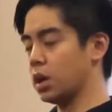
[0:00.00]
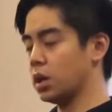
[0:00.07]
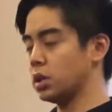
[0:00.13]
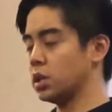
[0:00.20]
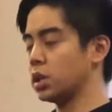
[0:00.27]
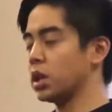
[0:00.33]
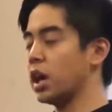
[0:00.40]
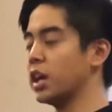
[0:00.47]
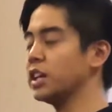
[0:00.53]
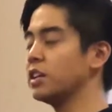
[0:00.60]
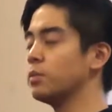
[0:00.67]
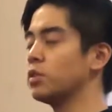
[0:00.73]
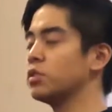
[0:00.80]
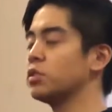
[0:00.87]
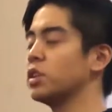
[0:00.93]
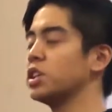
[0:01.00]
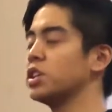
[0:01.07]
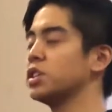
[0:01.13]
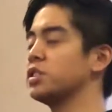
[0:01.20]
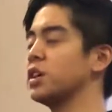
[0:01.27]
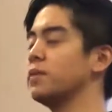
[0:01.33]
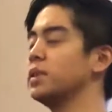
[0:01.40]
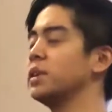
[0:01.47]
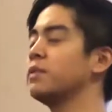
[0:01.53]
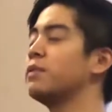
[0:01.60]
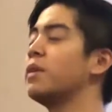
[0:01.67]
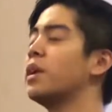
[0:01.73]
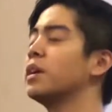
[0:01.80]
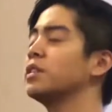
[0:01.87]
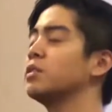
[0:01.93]
Dear kind and most gracious Heavenly
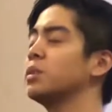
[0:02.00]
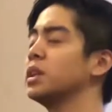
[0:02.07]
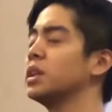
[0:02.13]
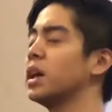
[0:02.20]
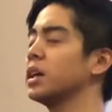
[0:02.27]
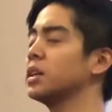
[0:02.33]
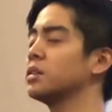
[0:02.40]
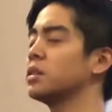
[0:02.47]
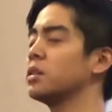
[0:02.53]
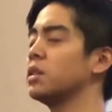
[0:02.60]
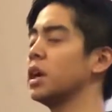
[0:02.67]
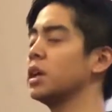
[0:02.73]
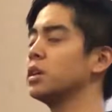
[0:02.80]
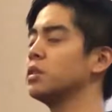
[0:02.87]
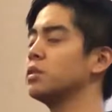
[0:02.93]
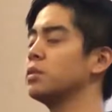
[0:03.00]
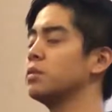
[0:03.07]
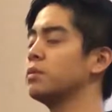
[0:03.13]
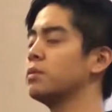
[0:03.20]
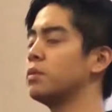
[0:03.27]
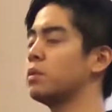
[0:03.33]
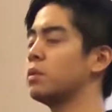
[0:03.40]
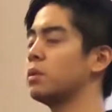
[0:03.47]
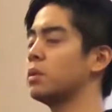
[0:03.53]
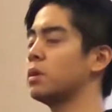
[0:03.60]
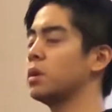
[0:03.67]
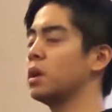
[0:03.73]
Father, we'd like to thank you for